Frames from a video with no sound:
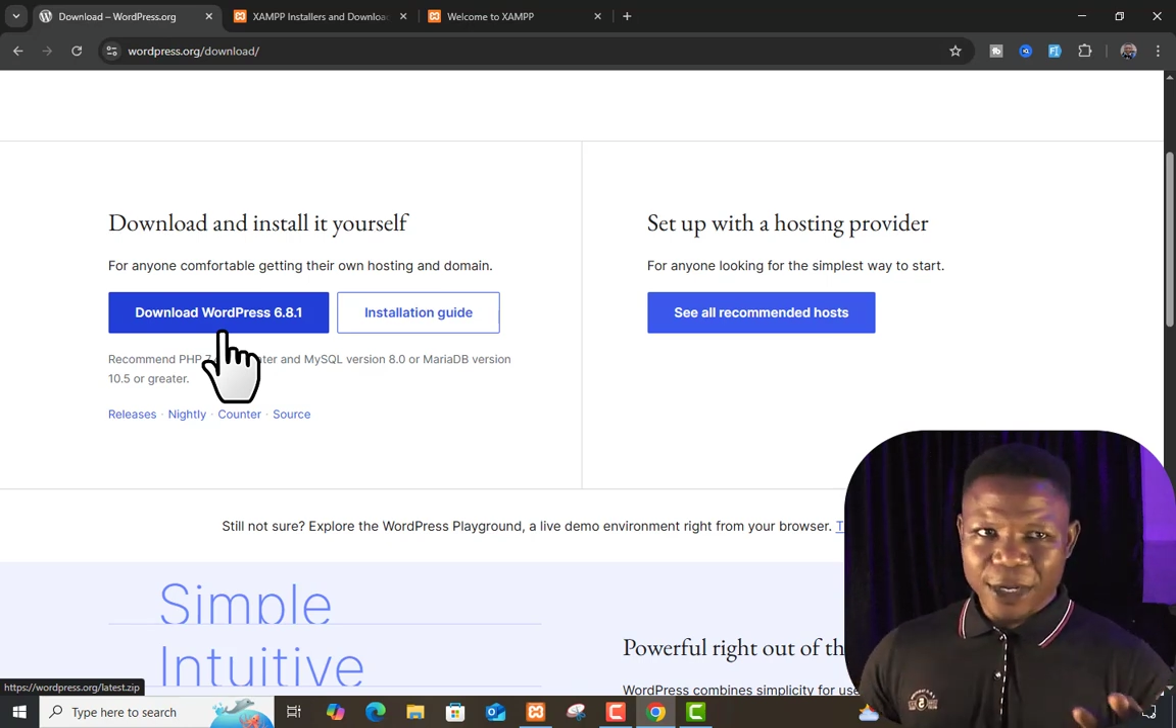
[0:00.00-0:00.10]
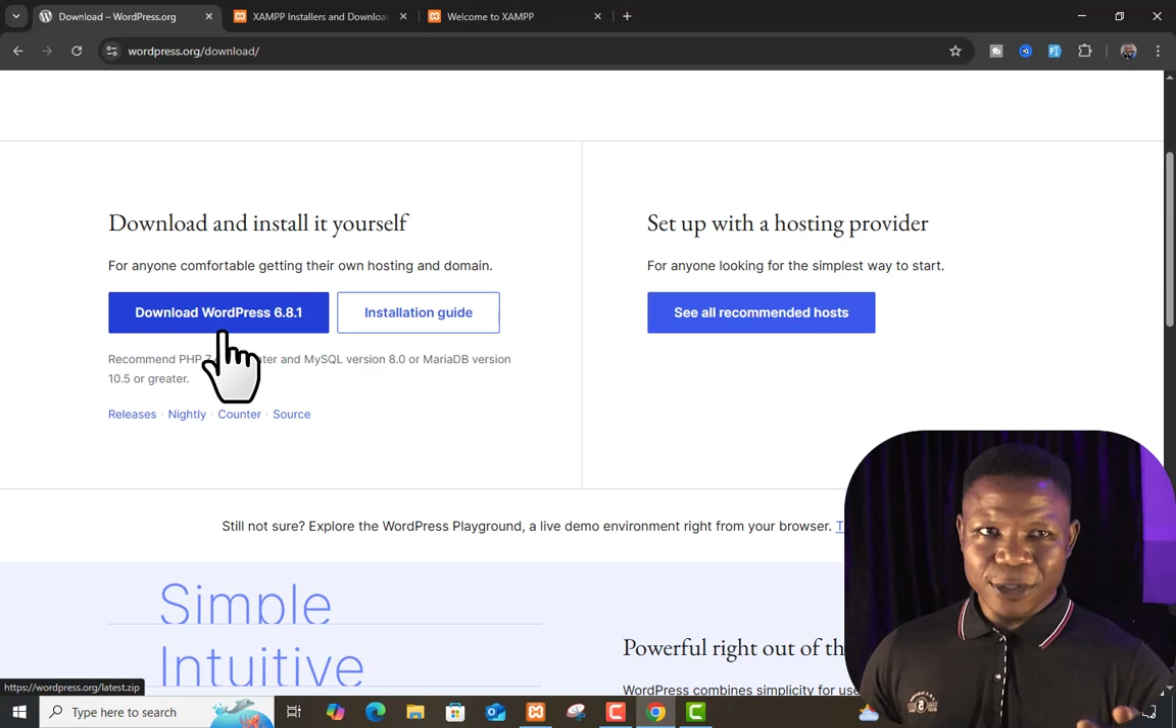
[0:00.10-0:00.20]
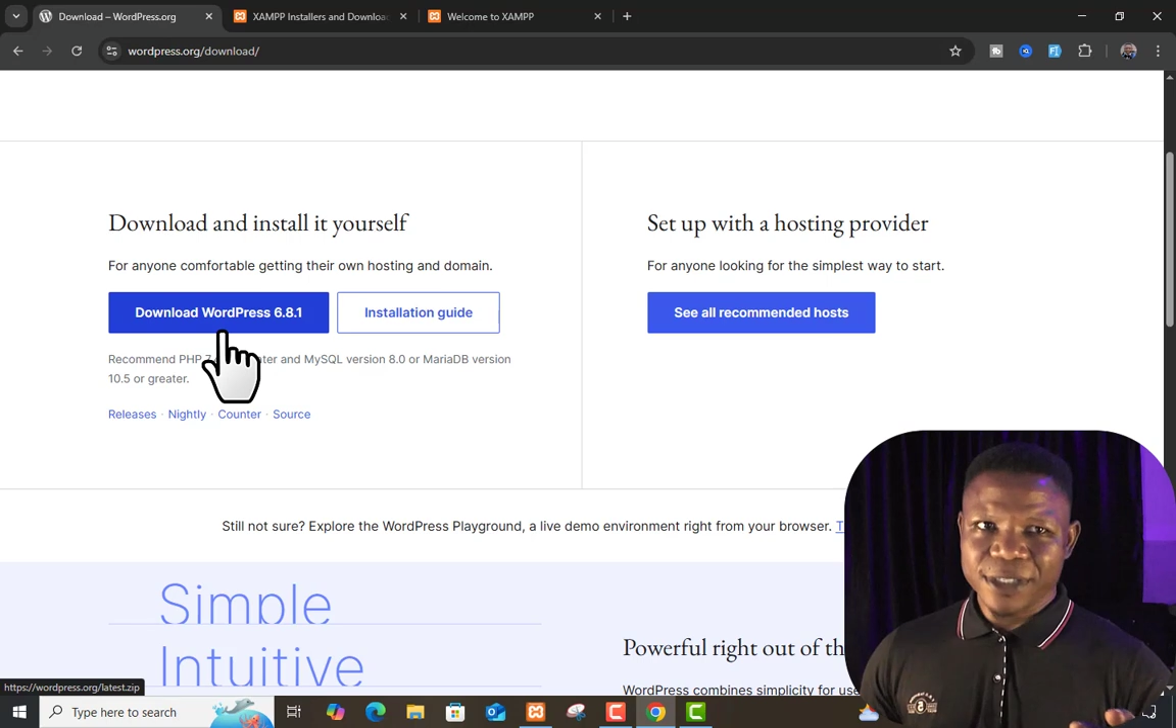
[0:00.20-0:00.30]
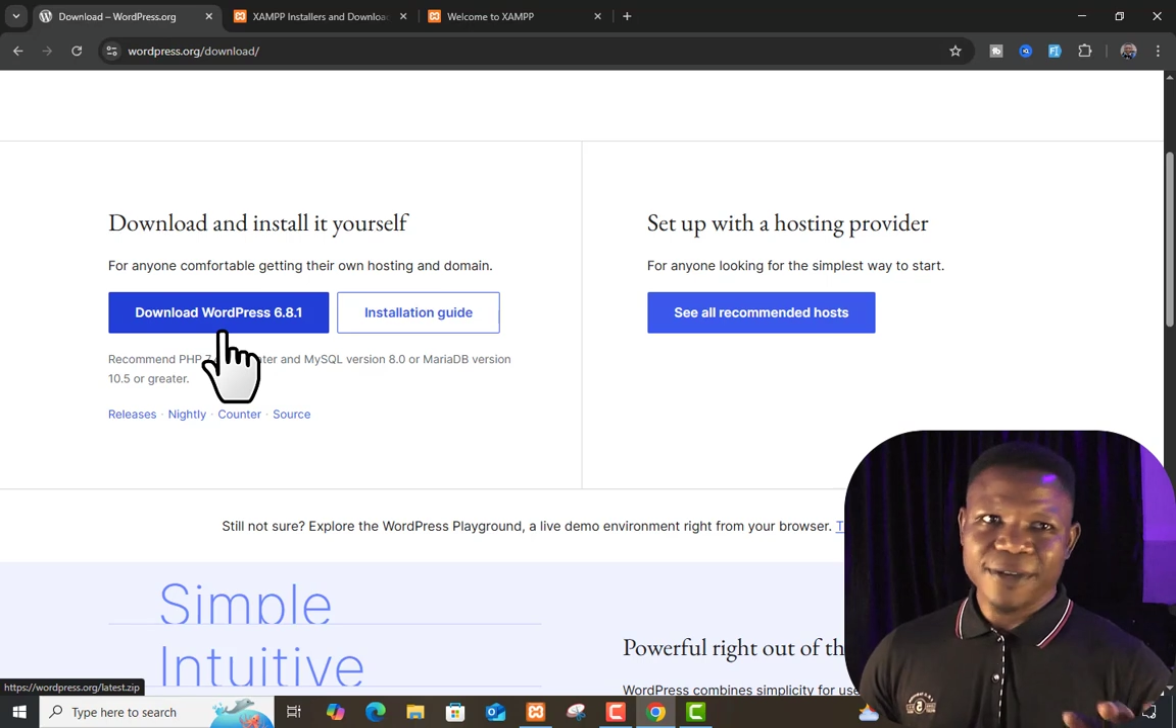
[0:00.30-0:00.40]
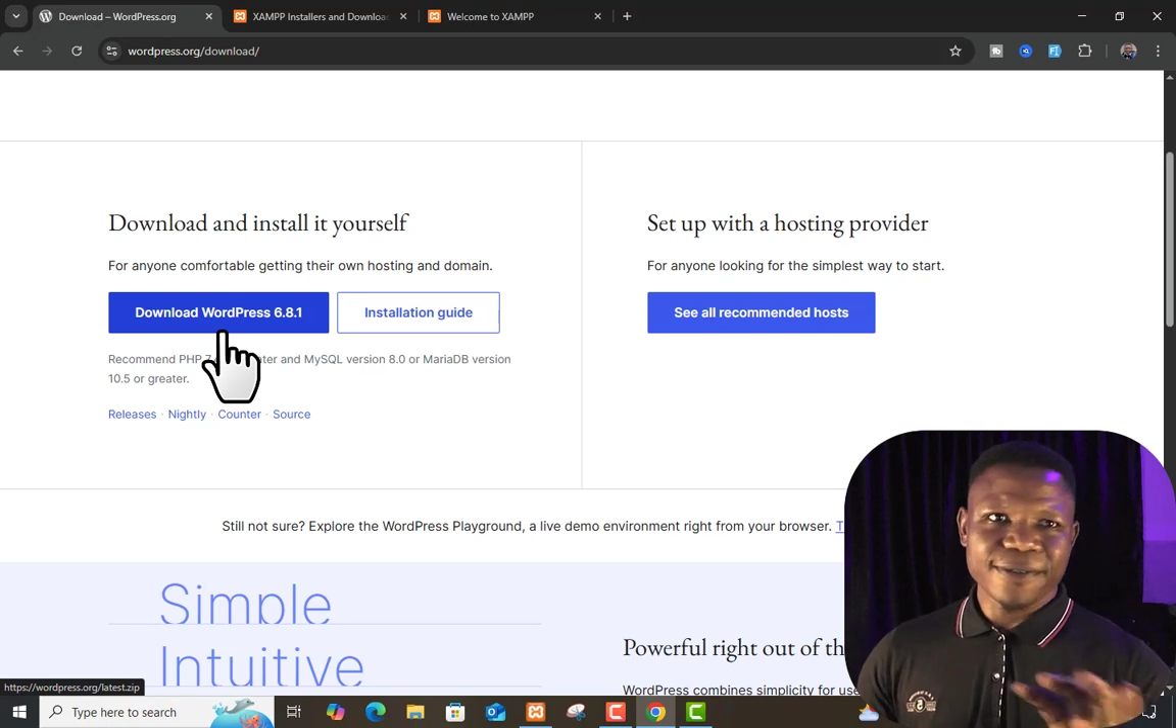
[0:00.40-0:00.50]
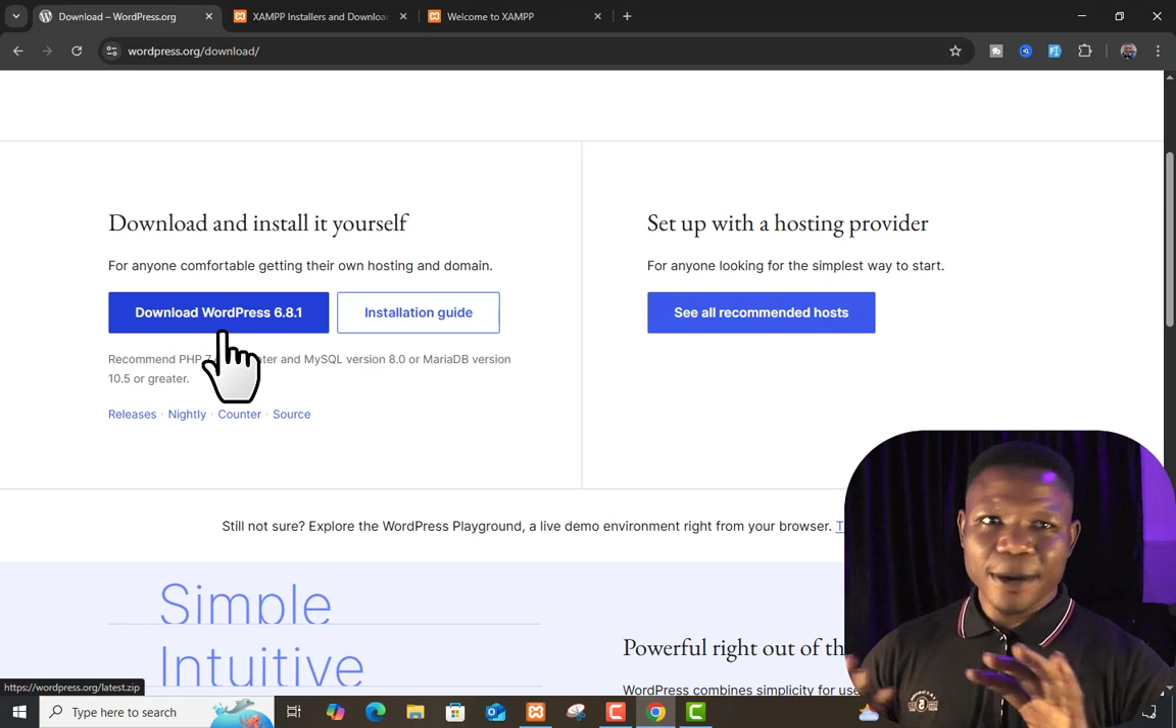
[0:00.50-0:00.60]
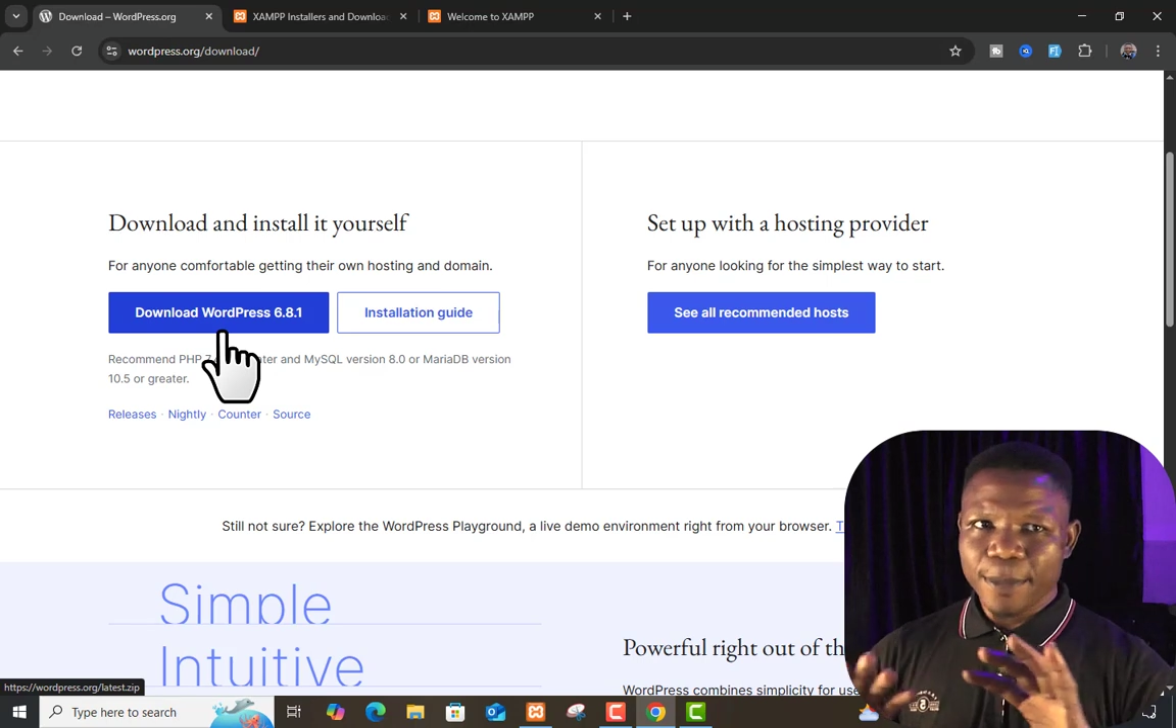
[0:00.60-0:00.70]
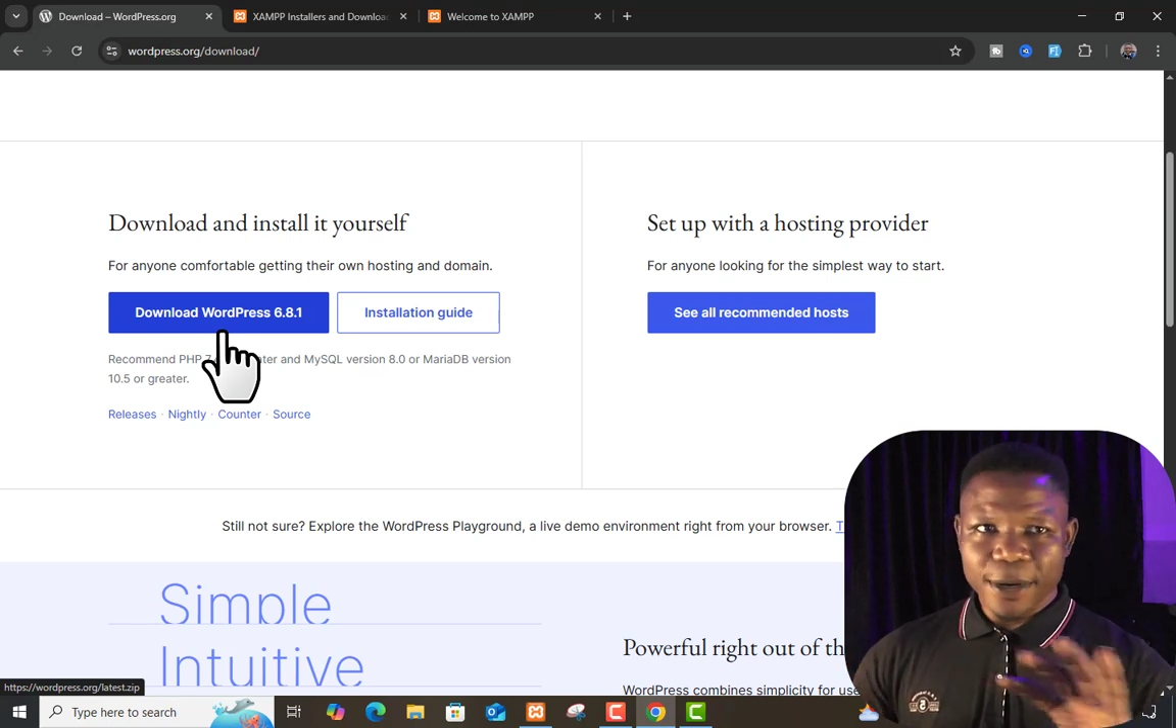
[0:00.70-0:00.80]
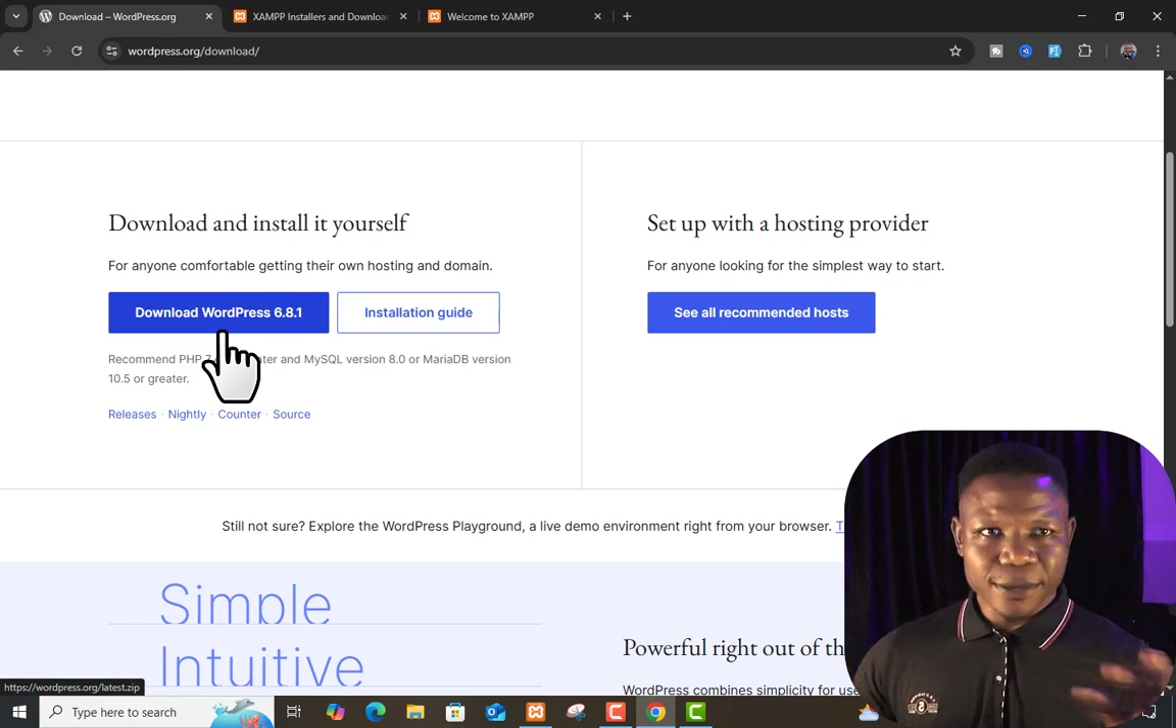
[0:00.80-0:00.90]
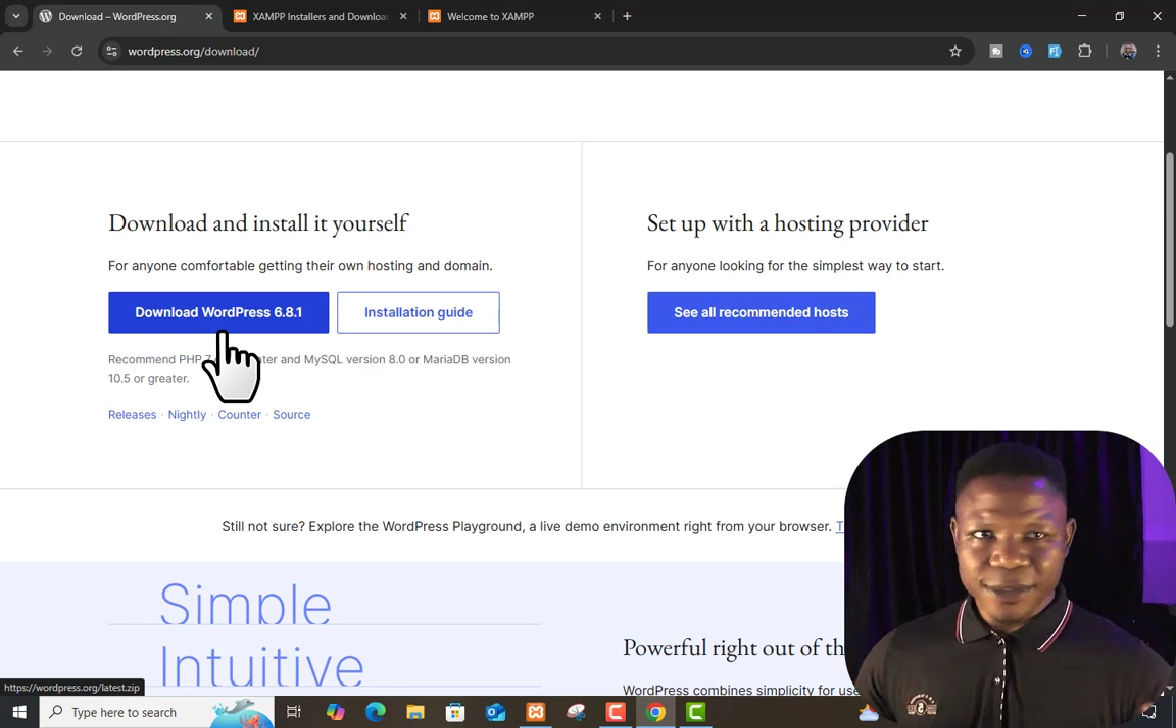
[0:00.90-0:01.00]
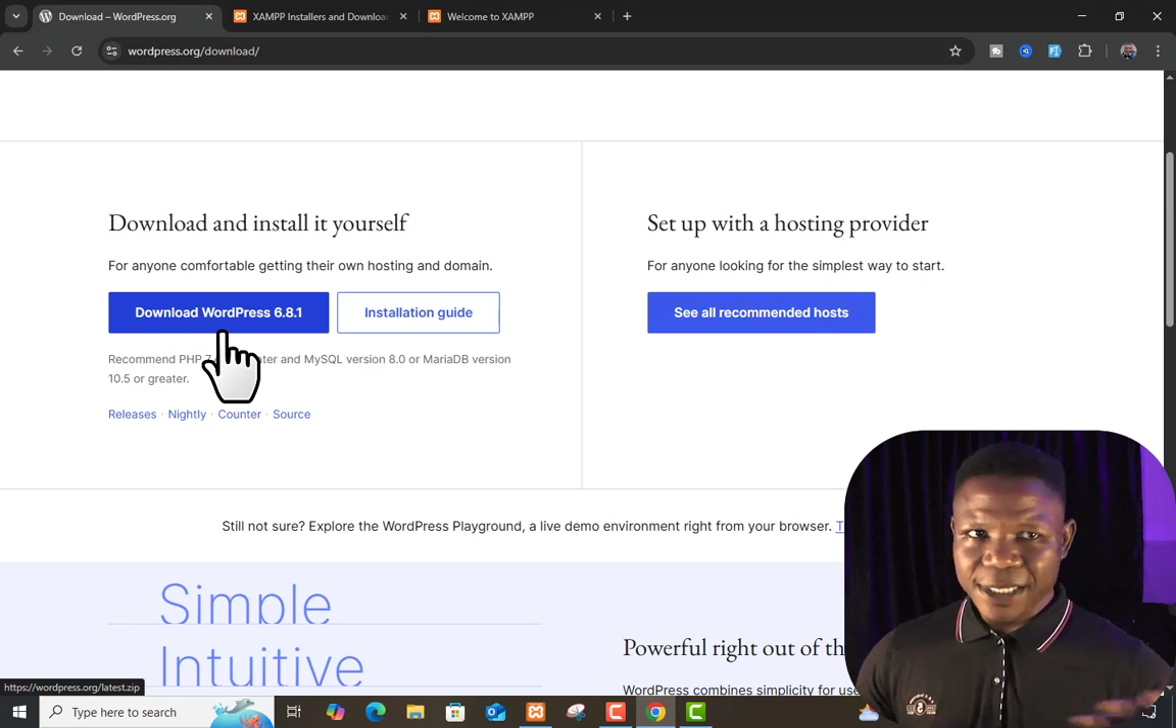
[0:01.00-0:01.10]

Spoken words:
yourself about